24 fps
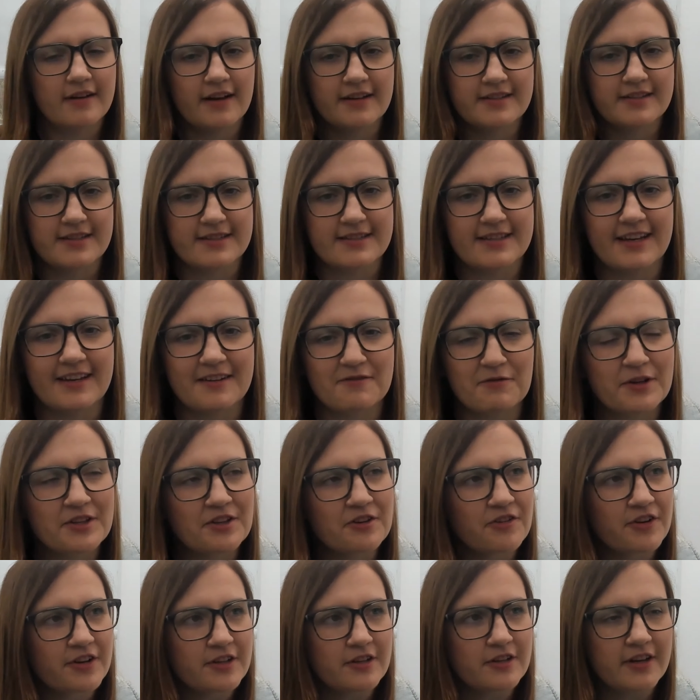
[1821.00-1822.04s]
as you said, when
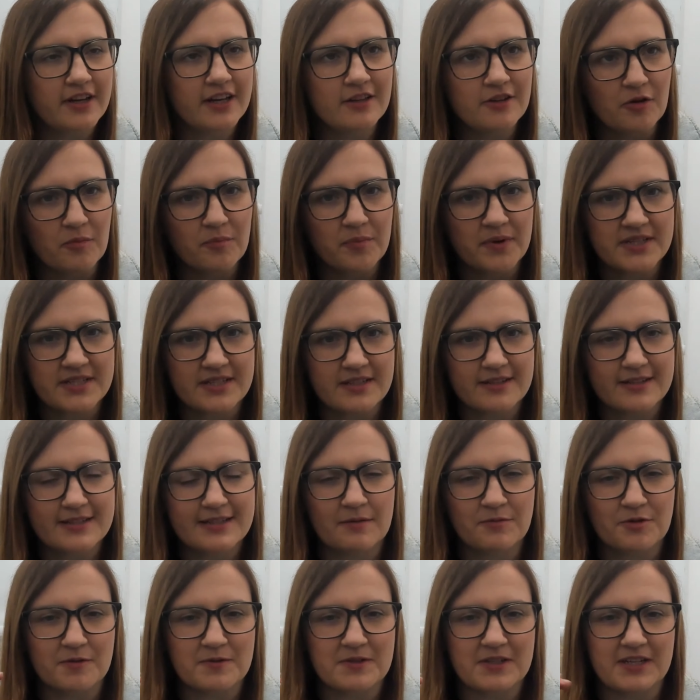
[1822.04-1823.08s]
you're in, in your business,
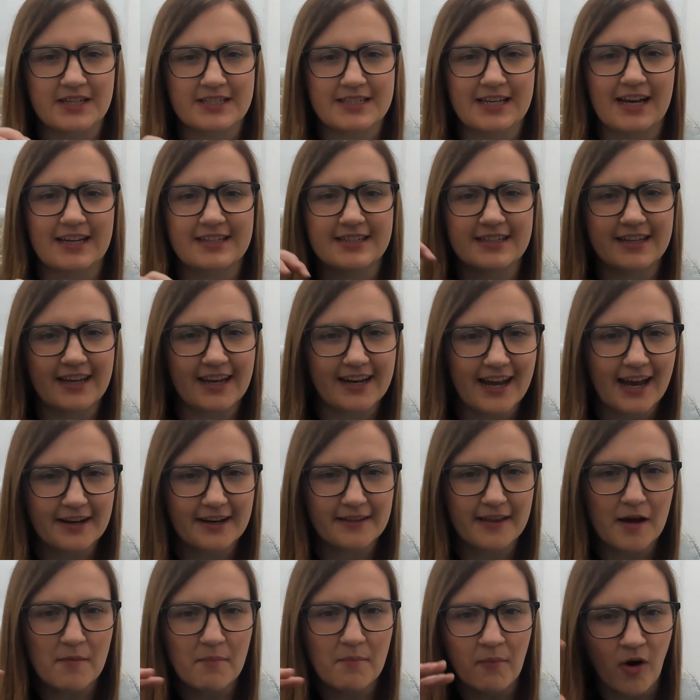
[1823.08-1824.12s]
sometimes it is hard to get out
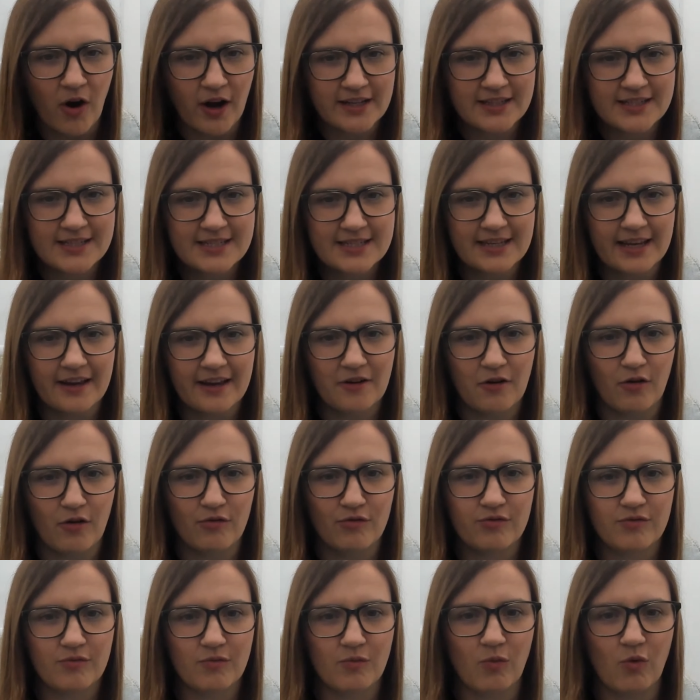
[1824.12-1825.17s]
of that mindset
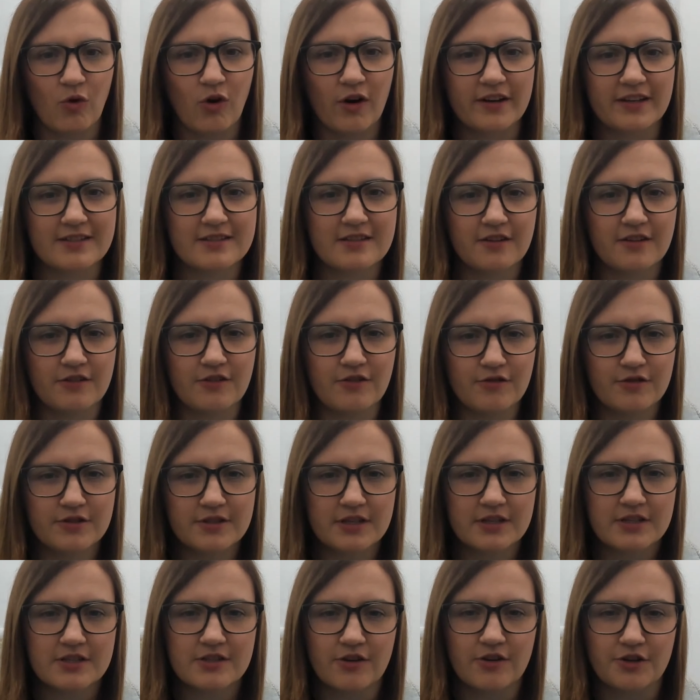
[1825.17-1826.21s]
of what is the
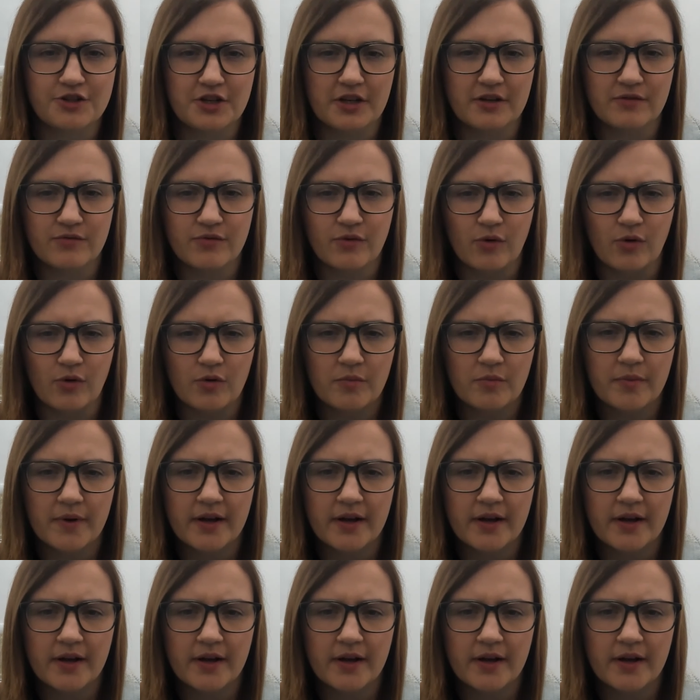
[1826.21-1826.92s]
user searching for.